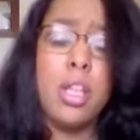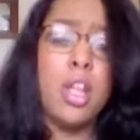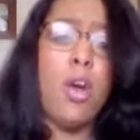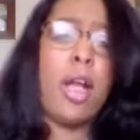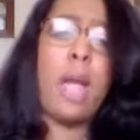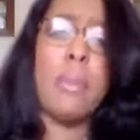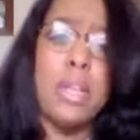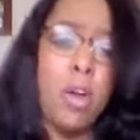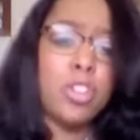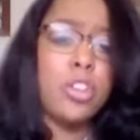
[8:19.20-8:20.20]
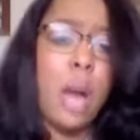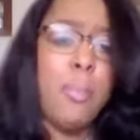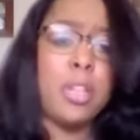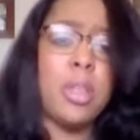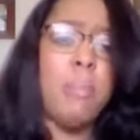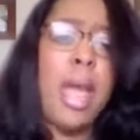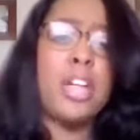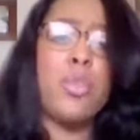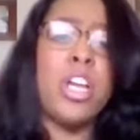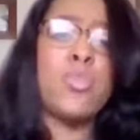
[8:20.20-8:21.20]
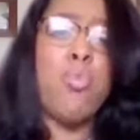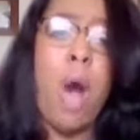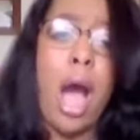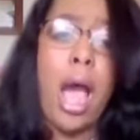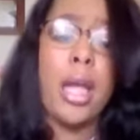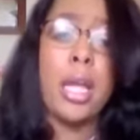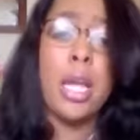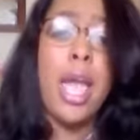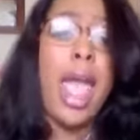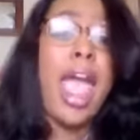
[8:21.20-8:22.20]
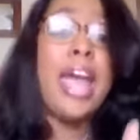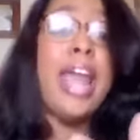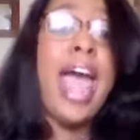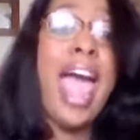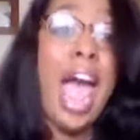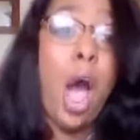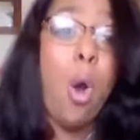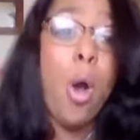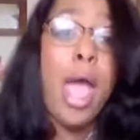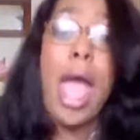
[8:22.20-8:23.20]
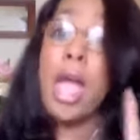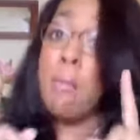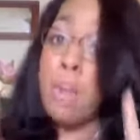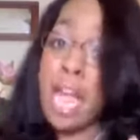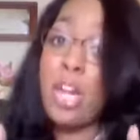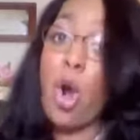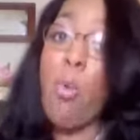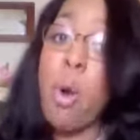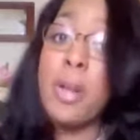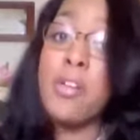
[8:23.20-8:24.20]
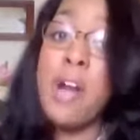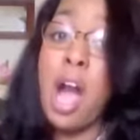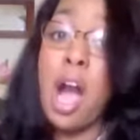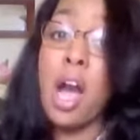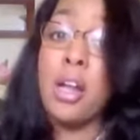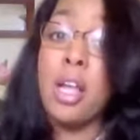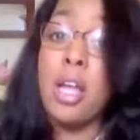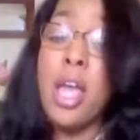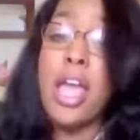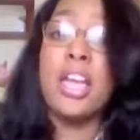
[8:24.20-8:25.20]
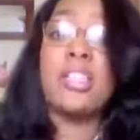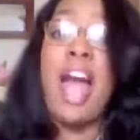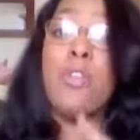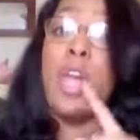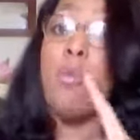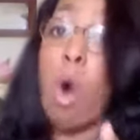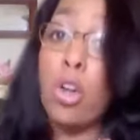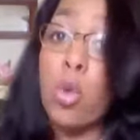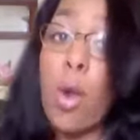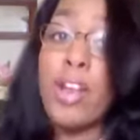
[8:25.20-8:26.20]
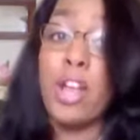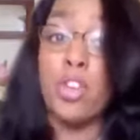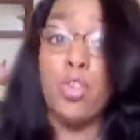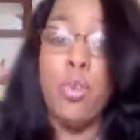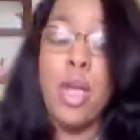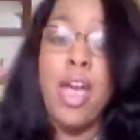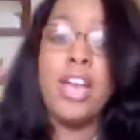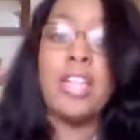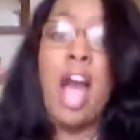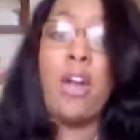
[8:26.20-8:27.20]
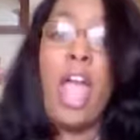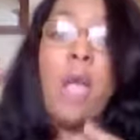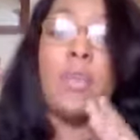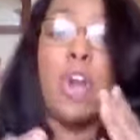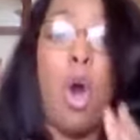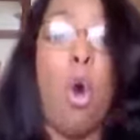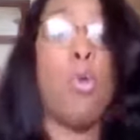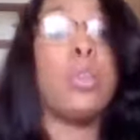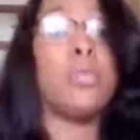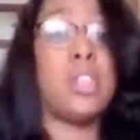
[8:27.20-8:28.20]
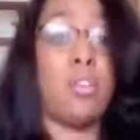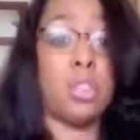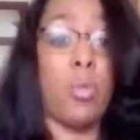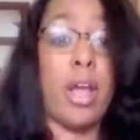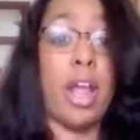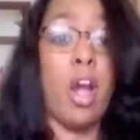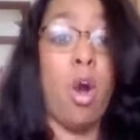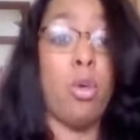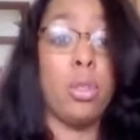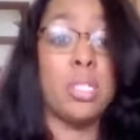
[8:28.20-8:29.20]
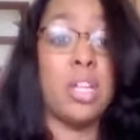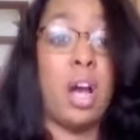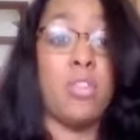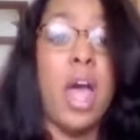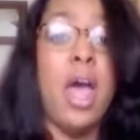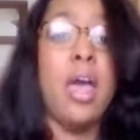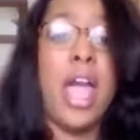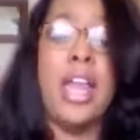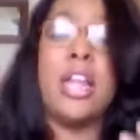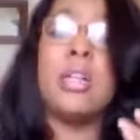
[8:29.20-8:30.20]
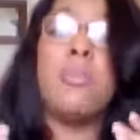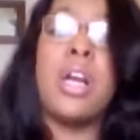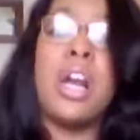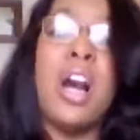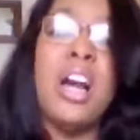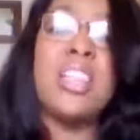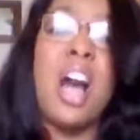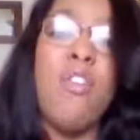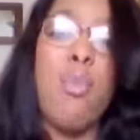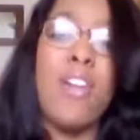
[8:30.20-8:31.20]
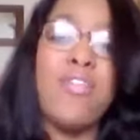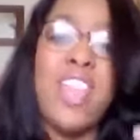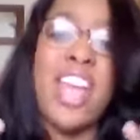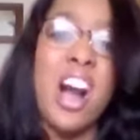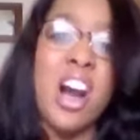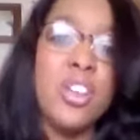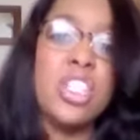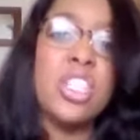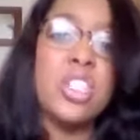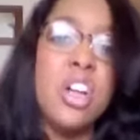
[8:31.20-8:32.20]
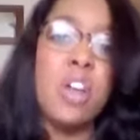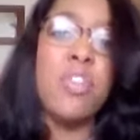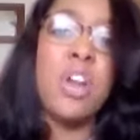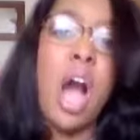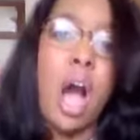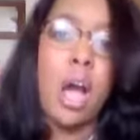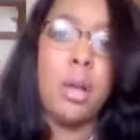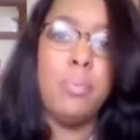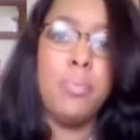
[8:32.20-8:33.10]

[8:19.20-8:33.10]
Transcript: The Lord gave me notes, and I put the mantle is why and how a man or woman of God is how they walk the way they do, is how they're able to hold themselves the way they hold themselves, and it is because of what they understood of God.